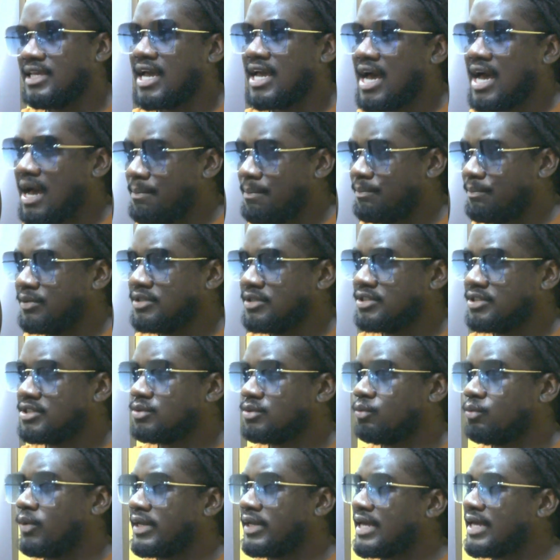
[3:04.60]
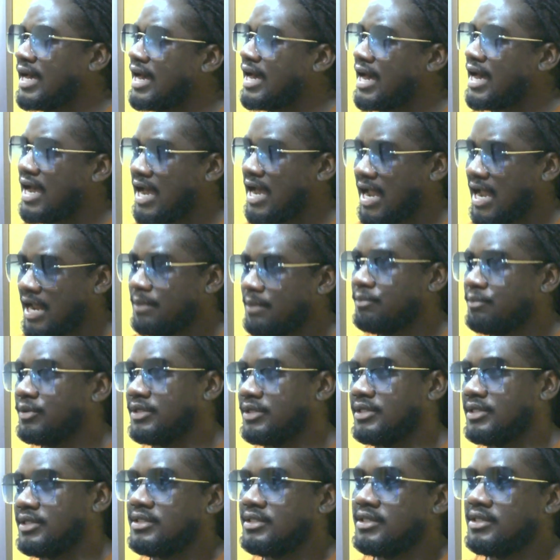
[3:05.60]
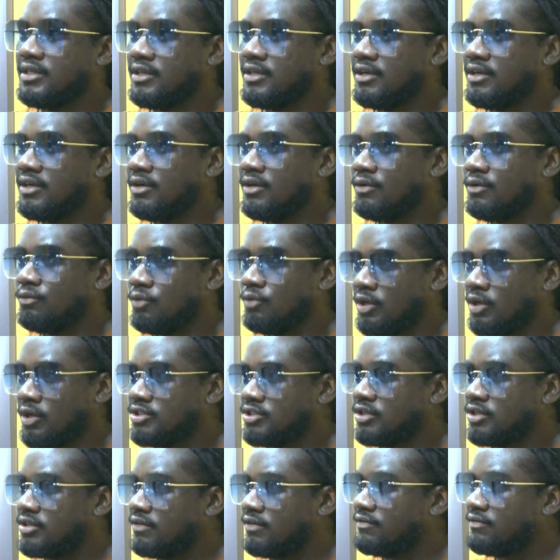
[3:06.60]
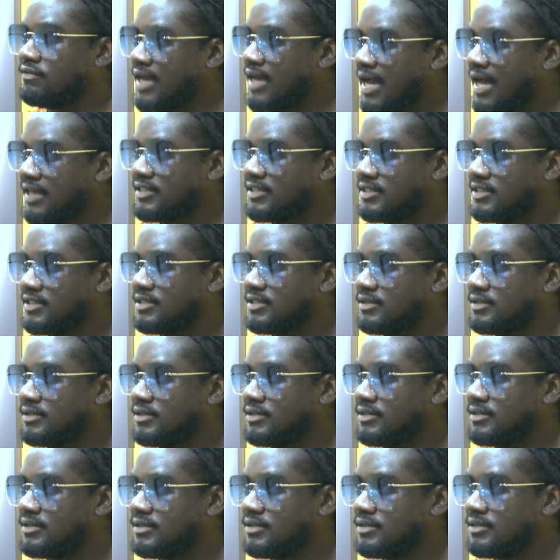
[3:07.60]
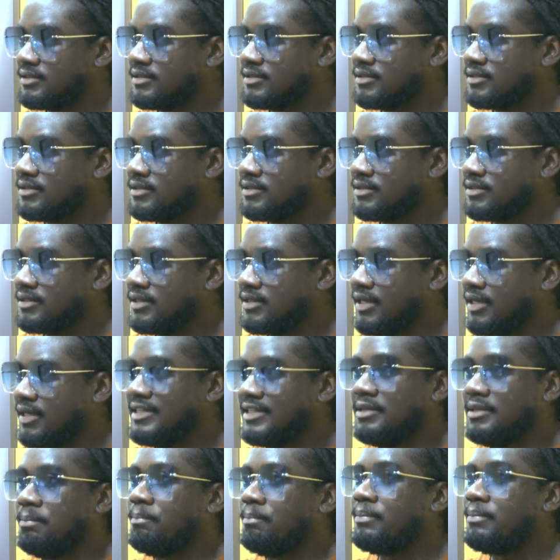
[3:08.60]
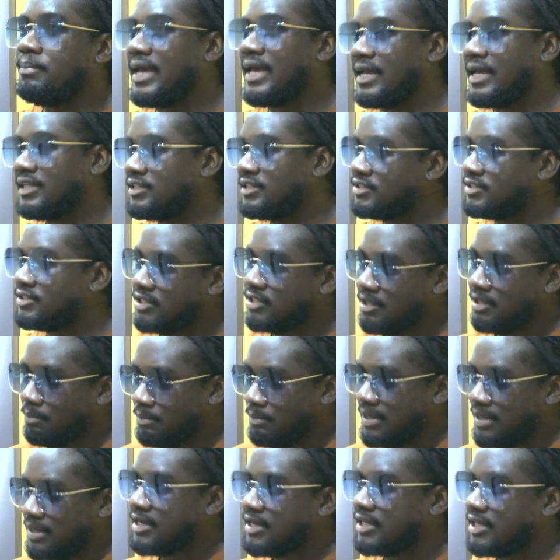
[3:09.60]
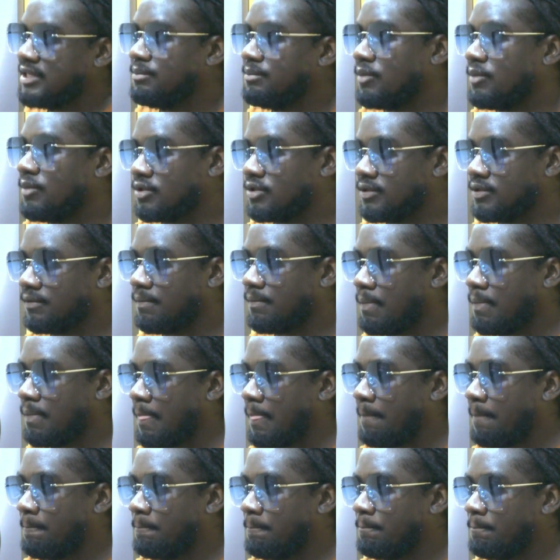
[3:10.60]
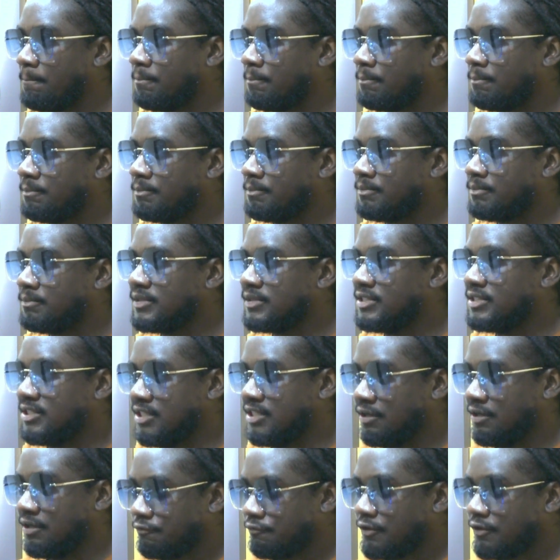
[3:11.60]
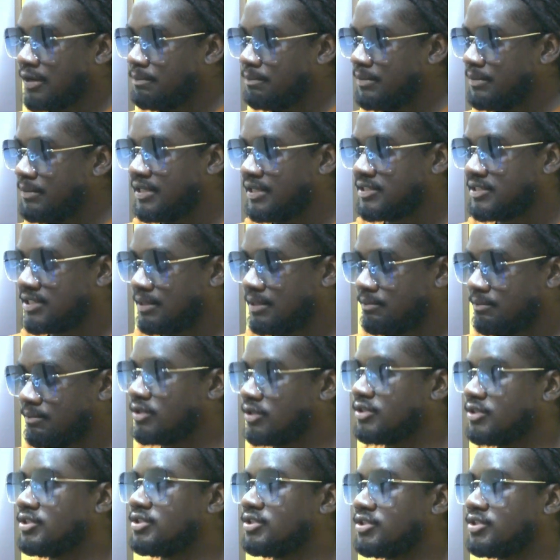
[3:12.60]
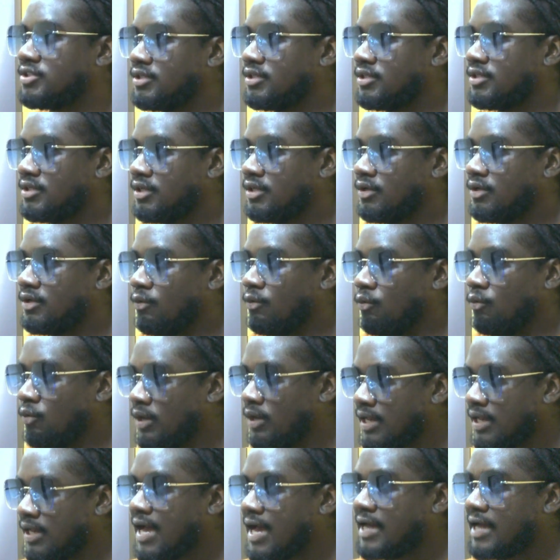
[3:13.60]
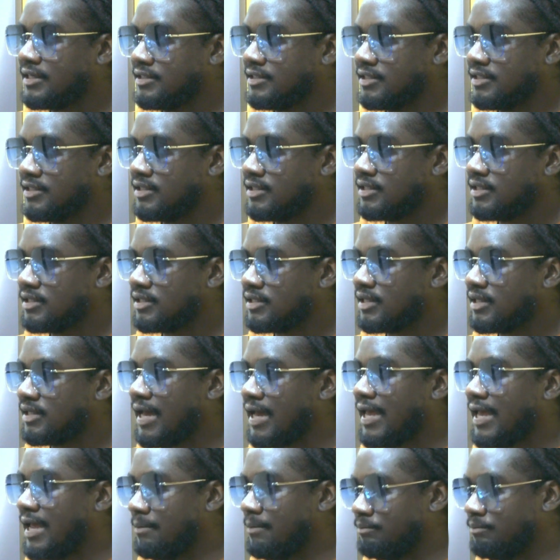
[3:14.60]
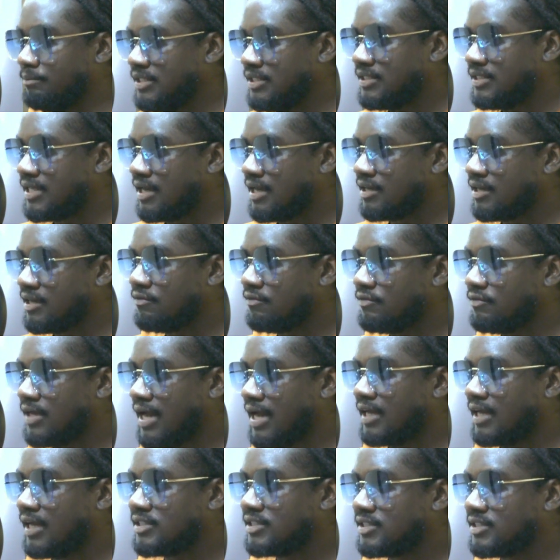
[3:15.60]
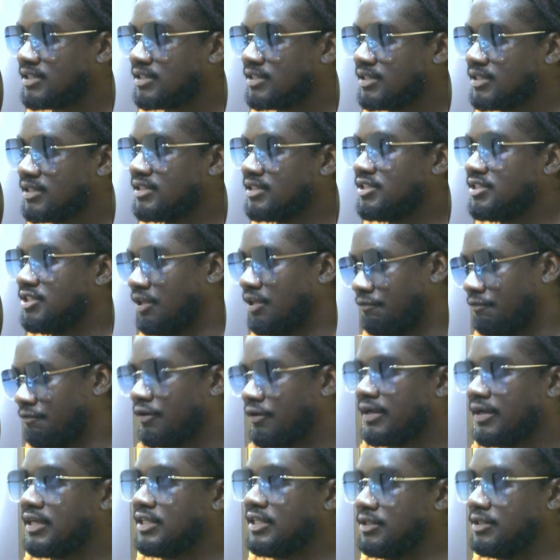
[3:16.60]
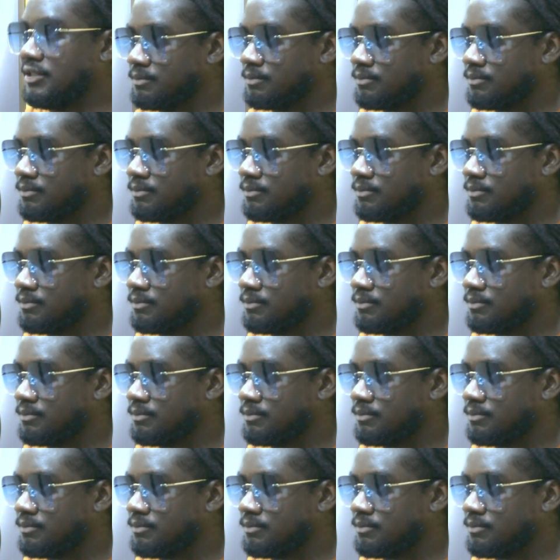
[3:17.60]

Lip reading: happens when a hybrid runs out of gas? It depends on the make and the model. Different makes and models will handle an empty tank of gas differently.